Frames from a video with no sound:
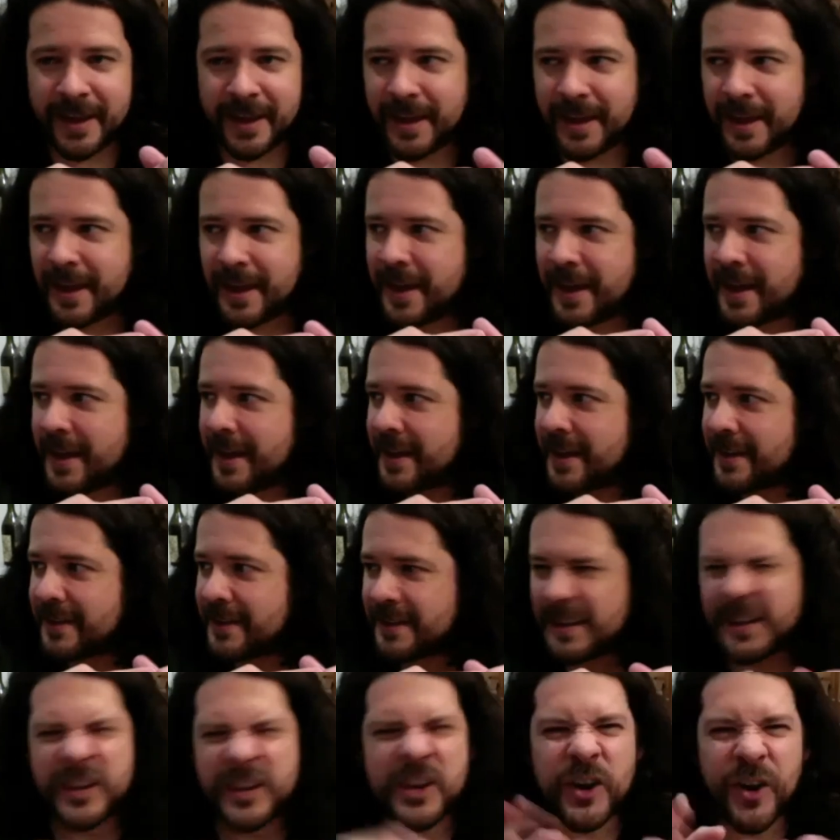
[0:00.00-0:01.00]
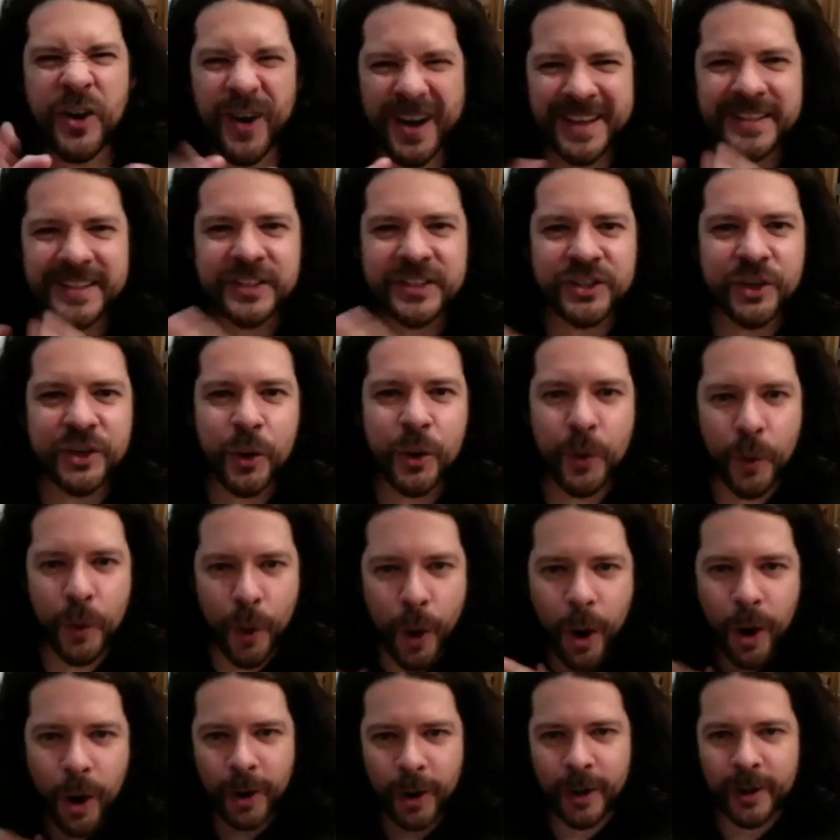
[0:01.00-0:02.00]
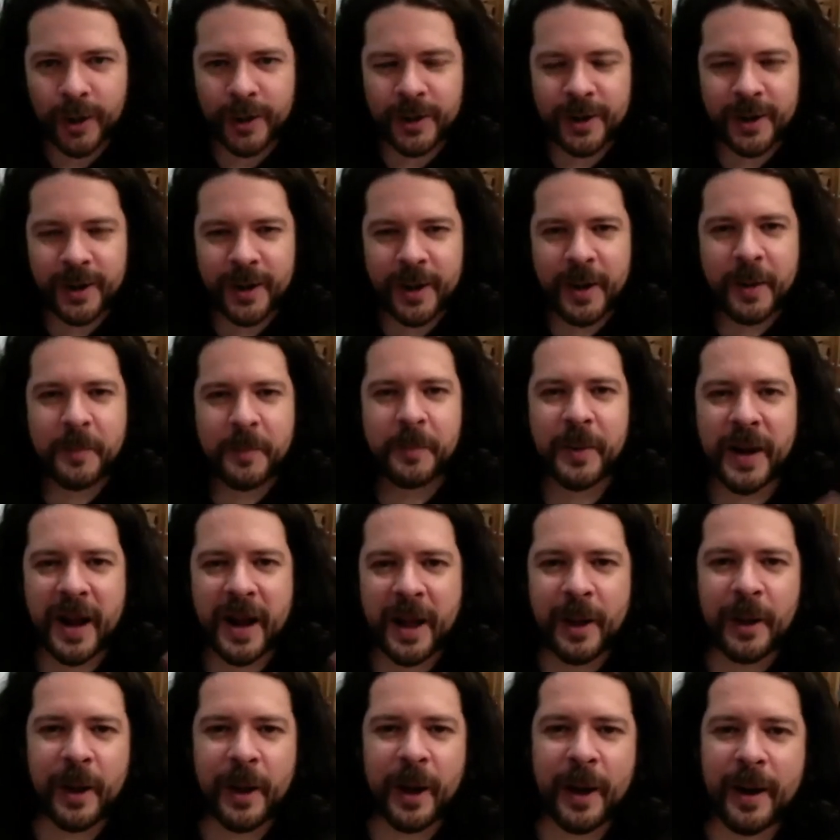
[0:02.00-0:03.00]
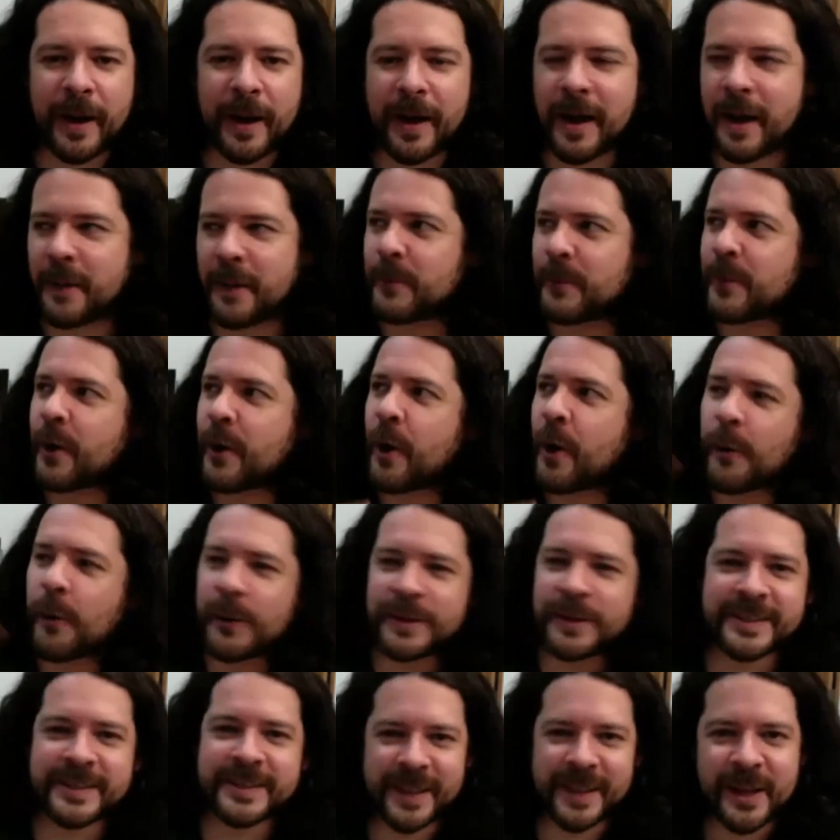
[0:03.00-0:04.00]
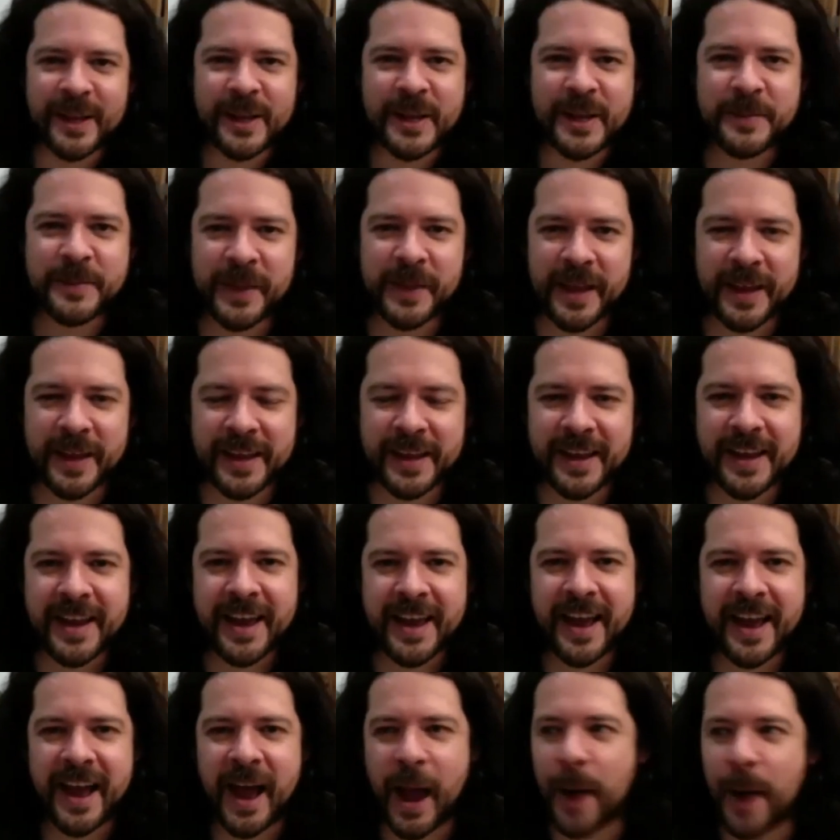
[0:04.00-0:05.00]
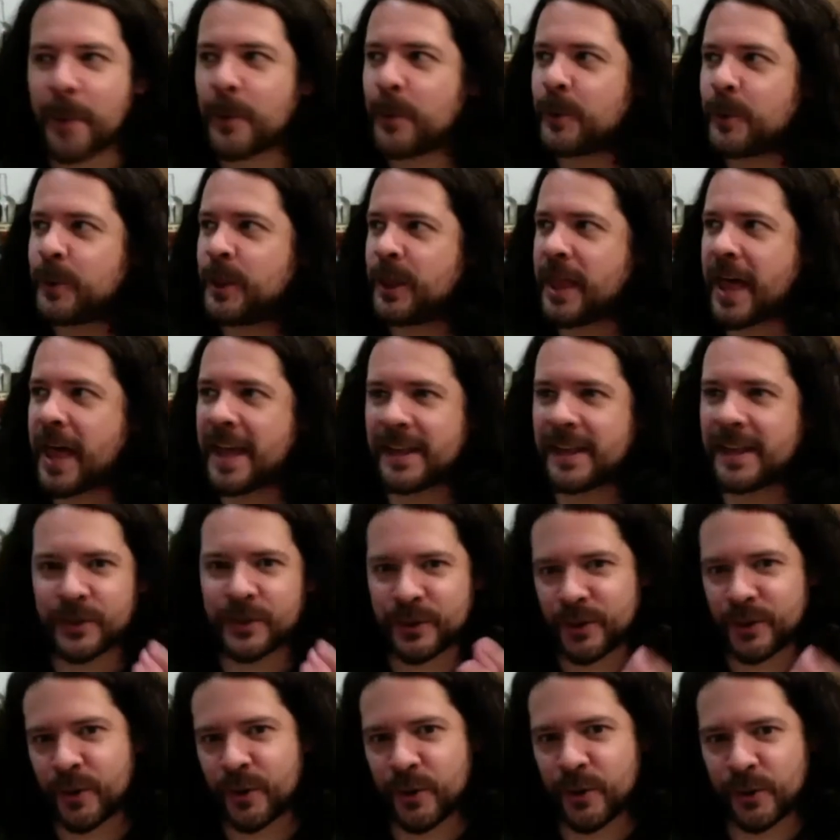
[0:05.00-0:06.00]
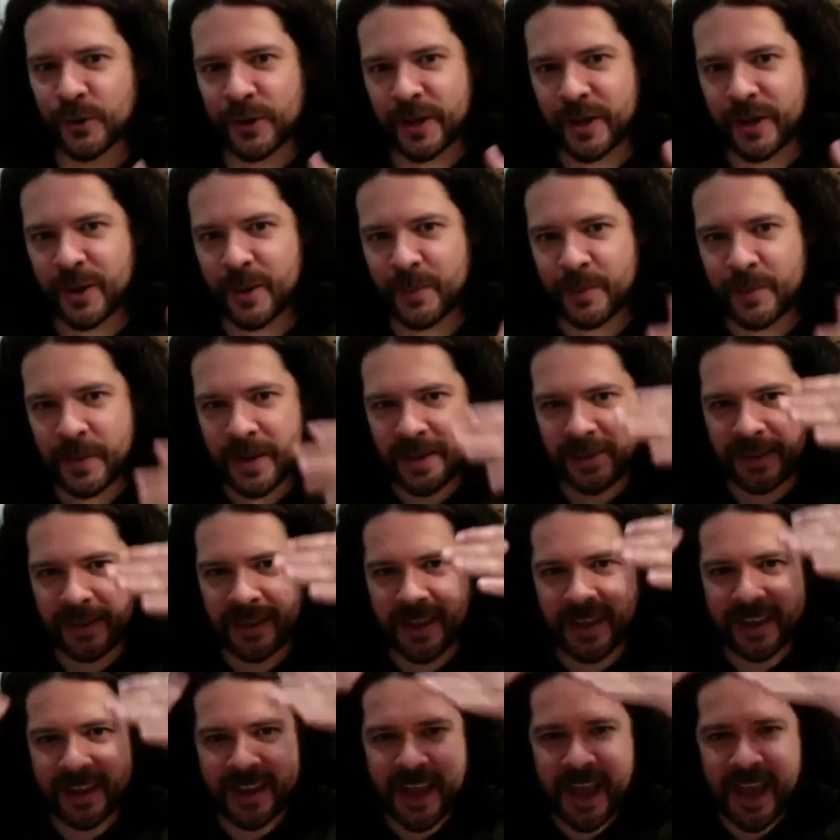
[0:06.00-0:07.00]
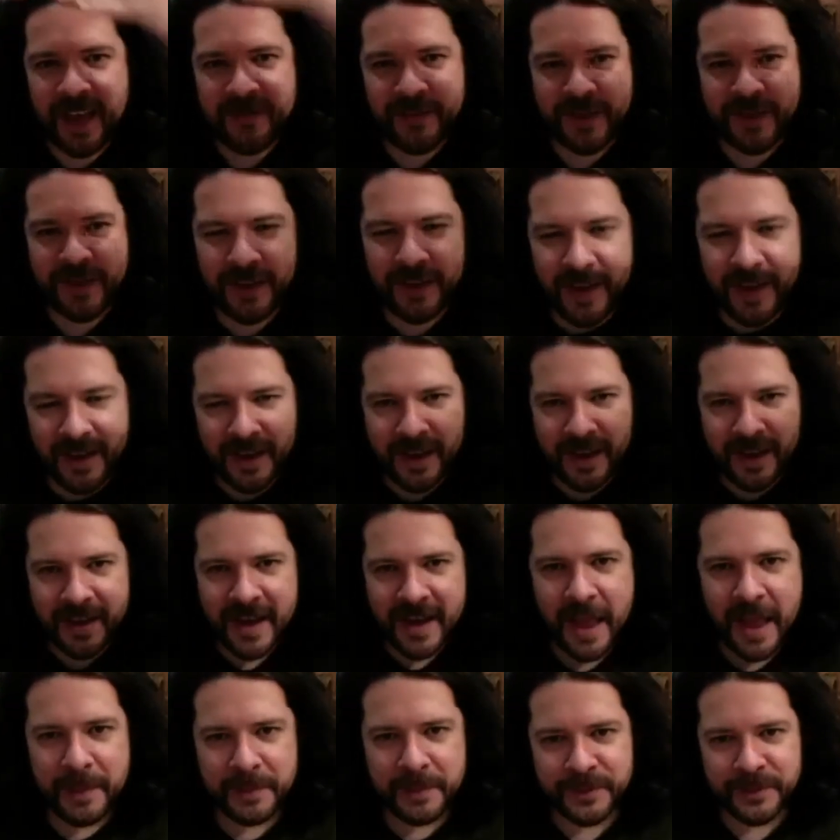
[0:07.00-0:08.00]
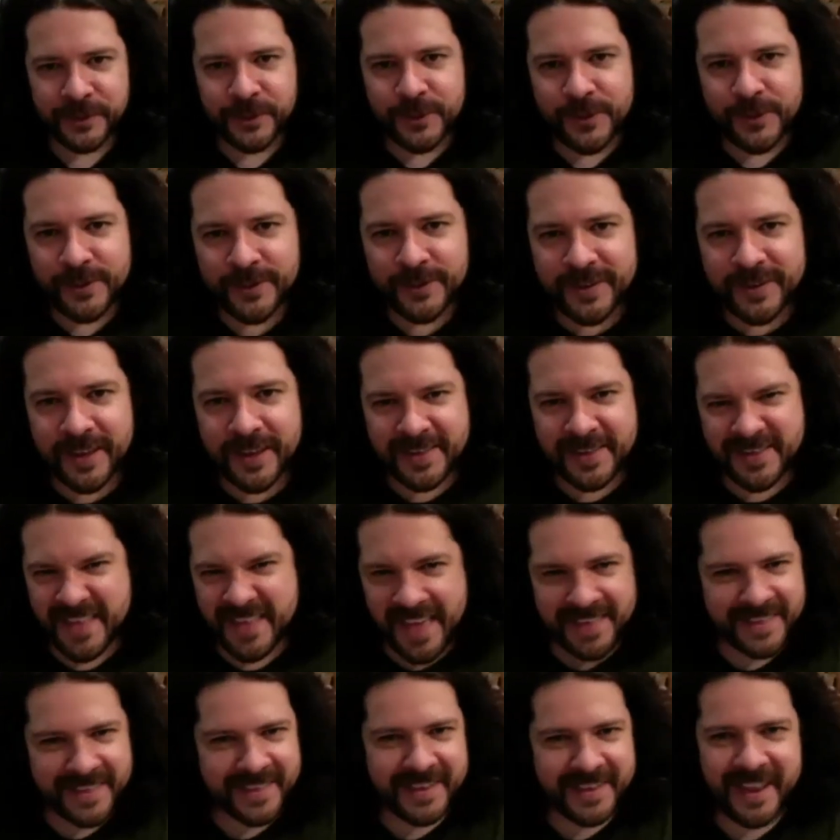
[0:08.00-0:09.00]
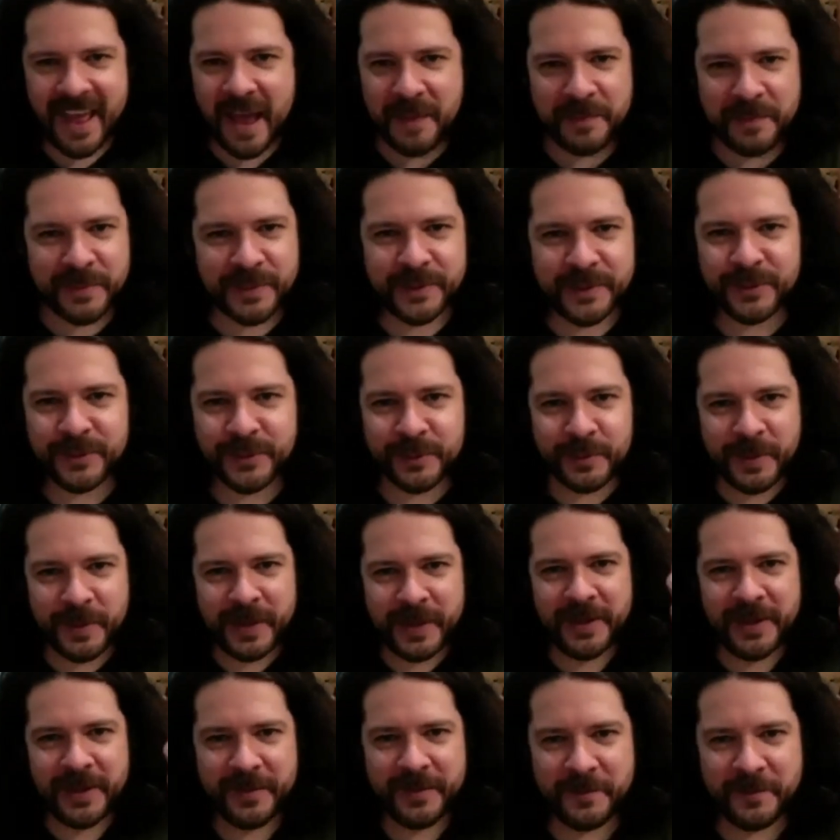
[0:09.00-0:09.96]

And, you know, and so on. But I, I would always tell him, like, I would like to go there, but like have a, like a capsule that nothing happens to me.